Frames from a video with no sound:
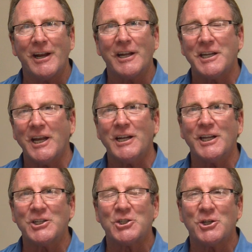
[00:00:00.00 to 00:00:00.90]
and I'd kind of
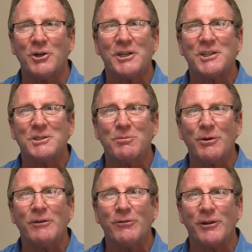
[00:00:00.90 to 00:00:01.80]
like to show you this
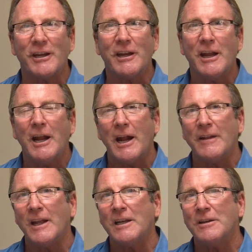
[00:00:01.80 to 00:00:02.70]
briefly
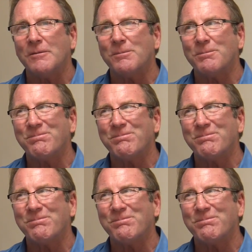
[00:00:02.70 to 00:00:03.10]
and then